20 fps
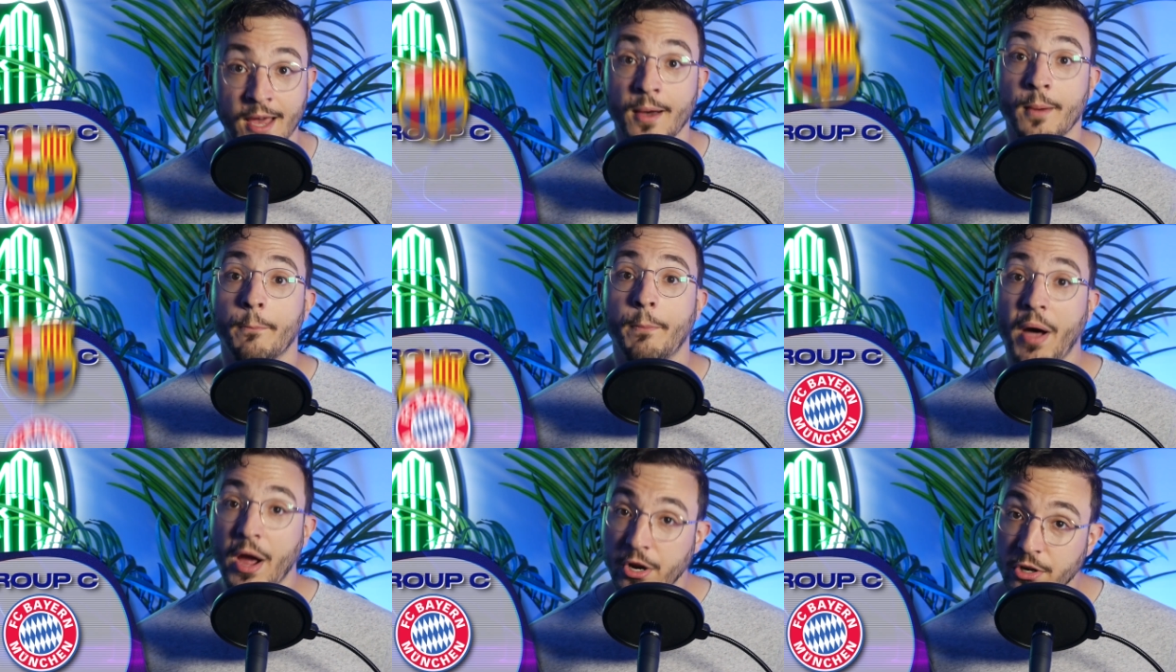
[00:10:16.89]

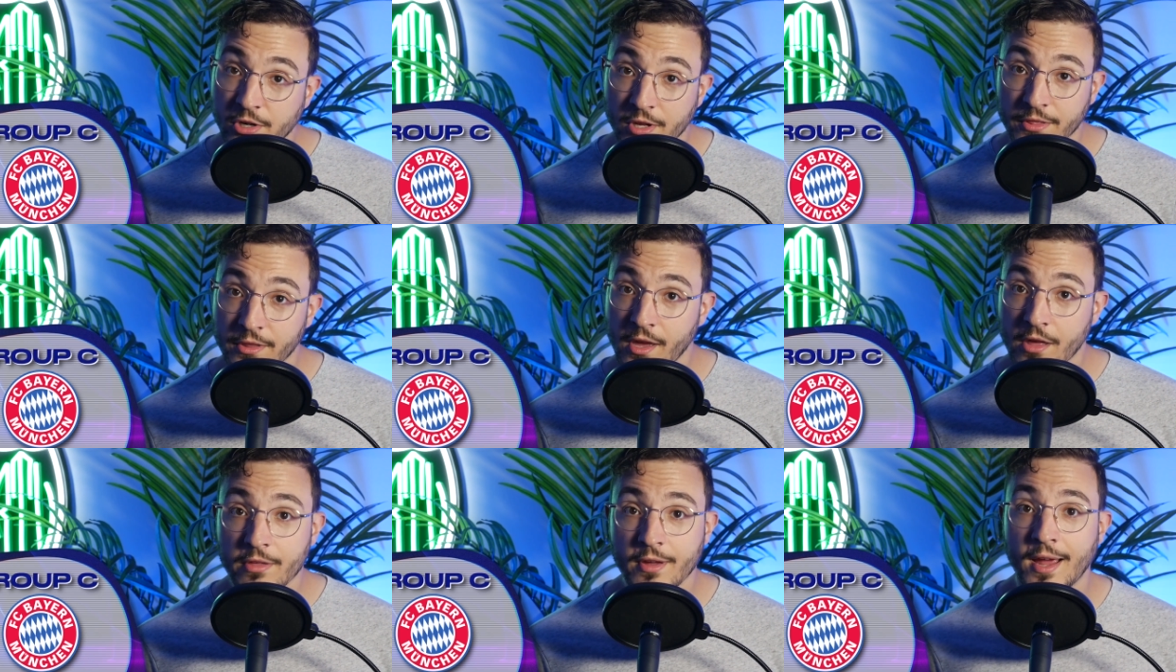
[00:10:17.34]
Bayern, on
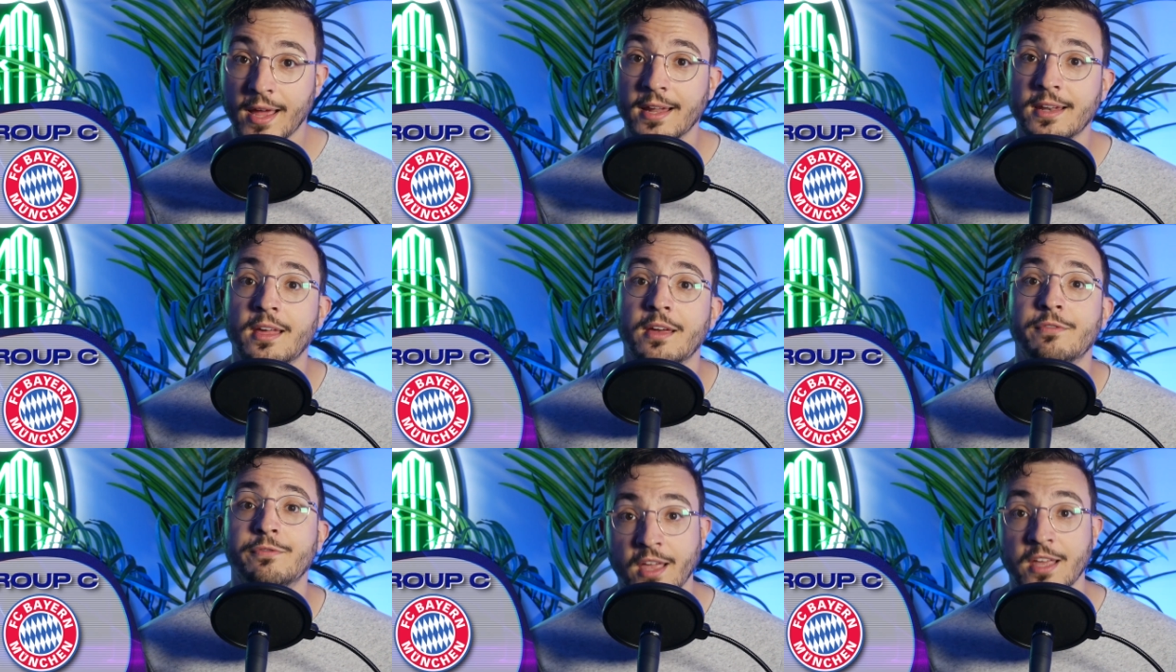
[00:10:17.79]
the other hand,
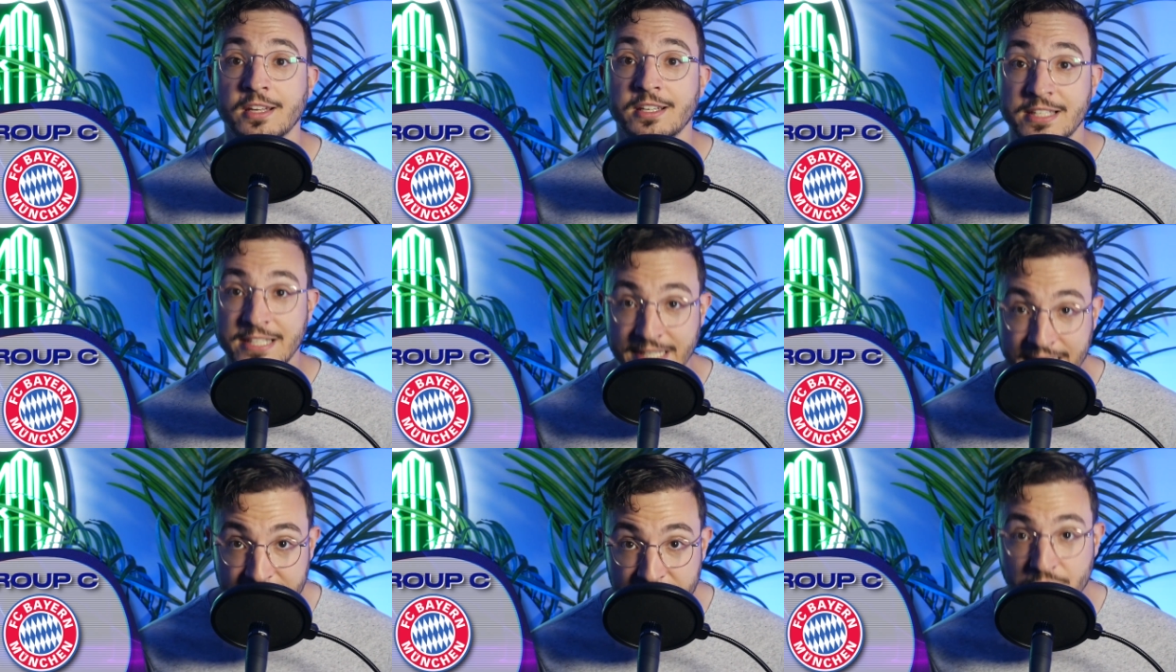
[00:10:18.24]
have
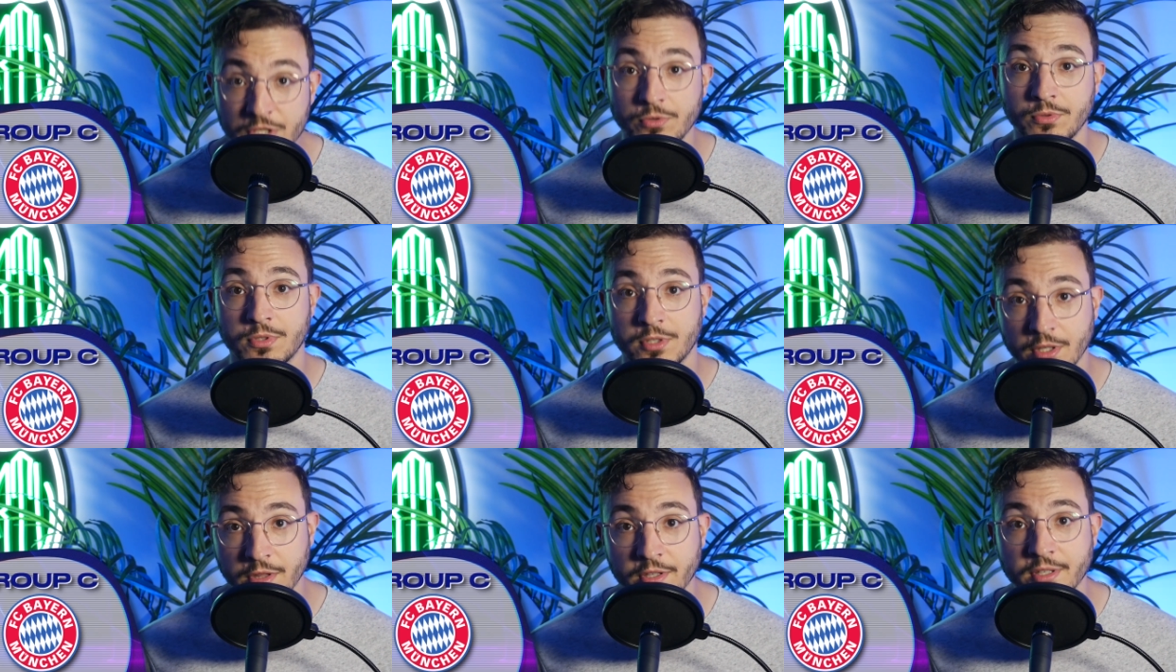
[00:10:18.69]

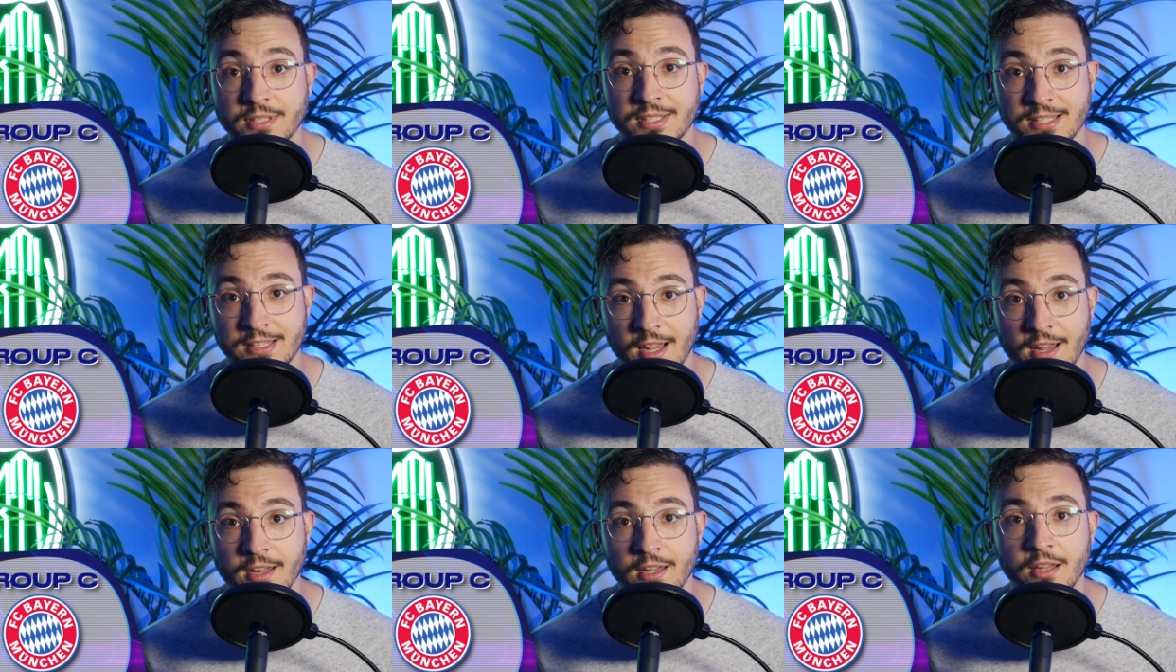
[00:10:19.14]
continued to look
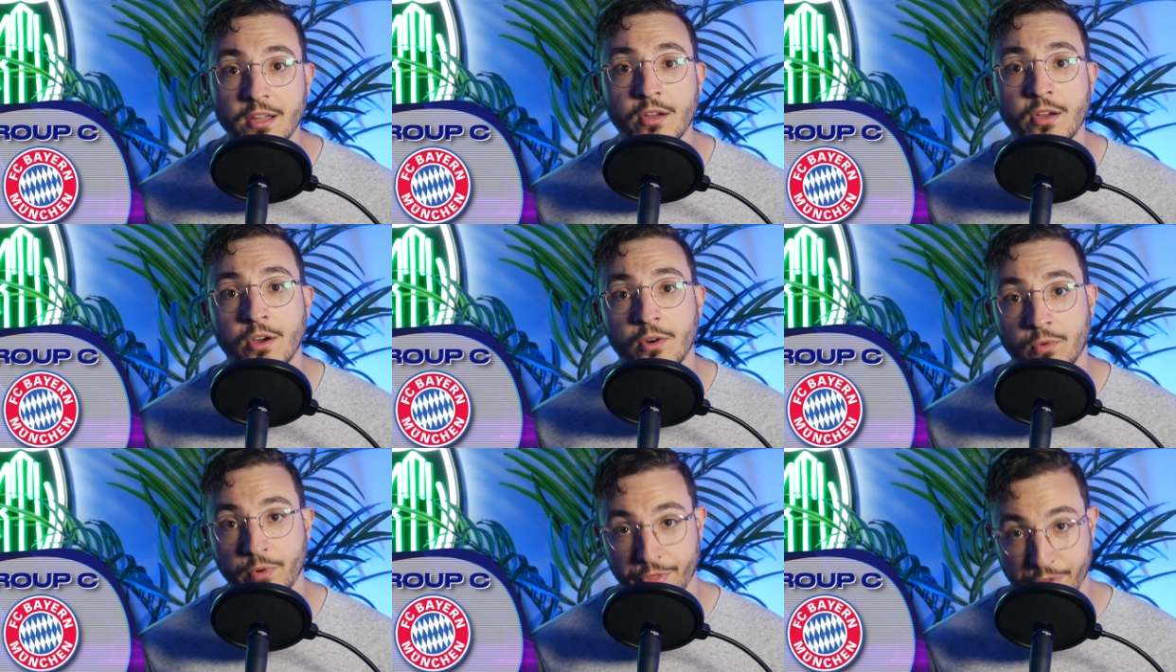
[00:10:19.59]
stunning
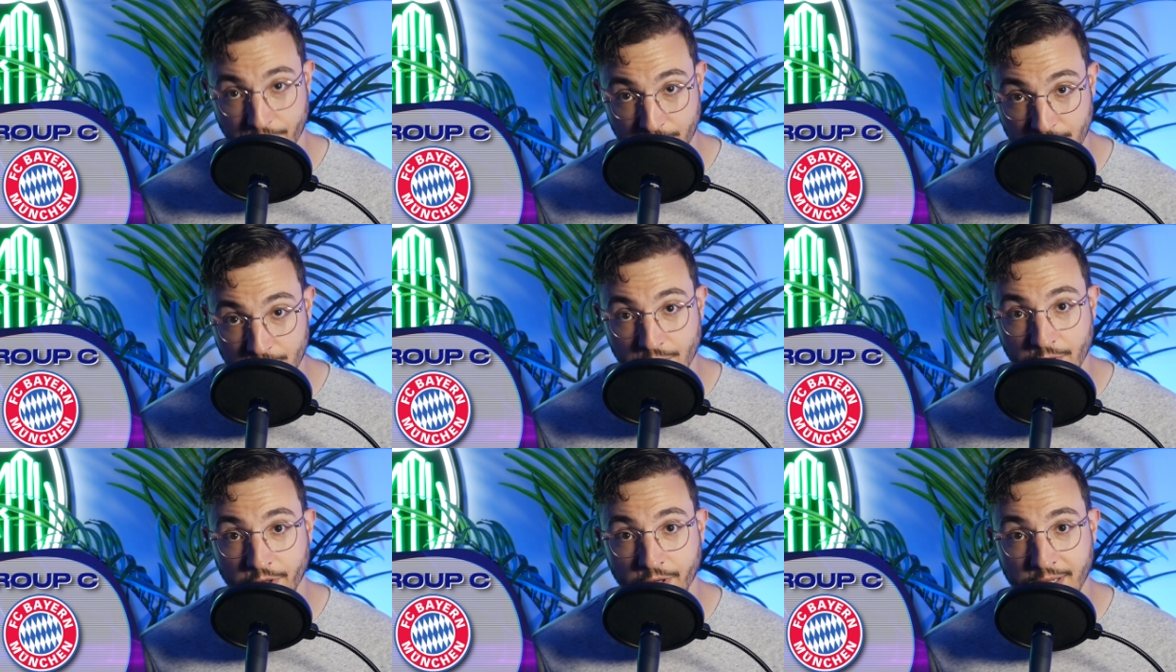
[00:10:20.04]
with their
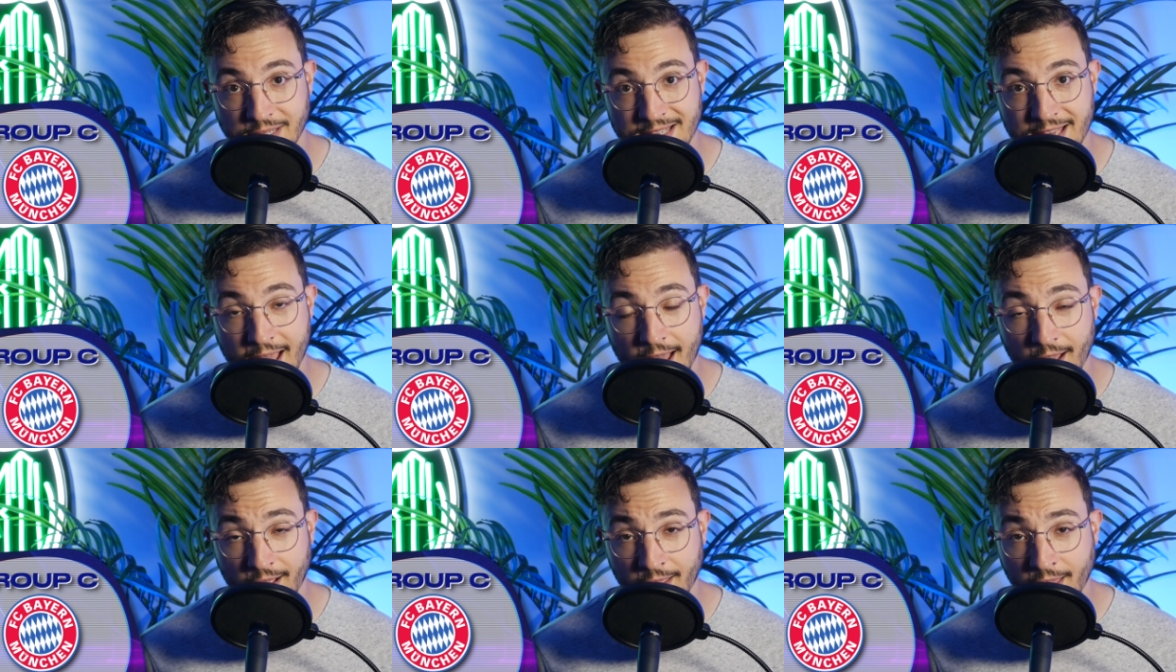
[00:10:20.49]
new look
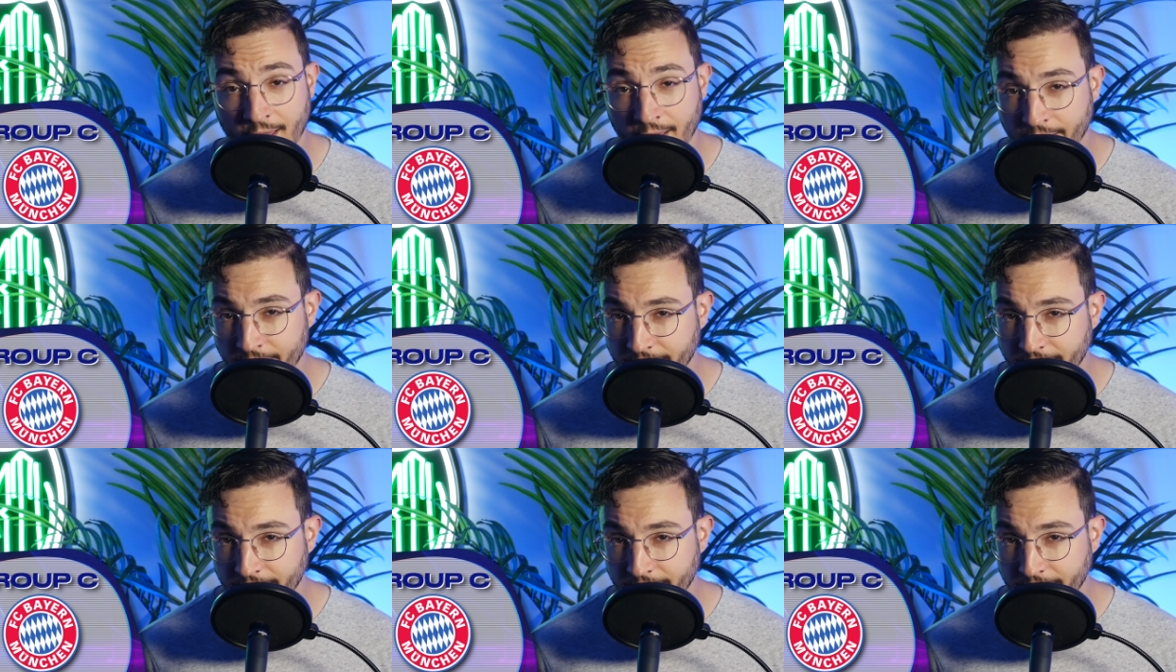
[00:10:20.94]
attack.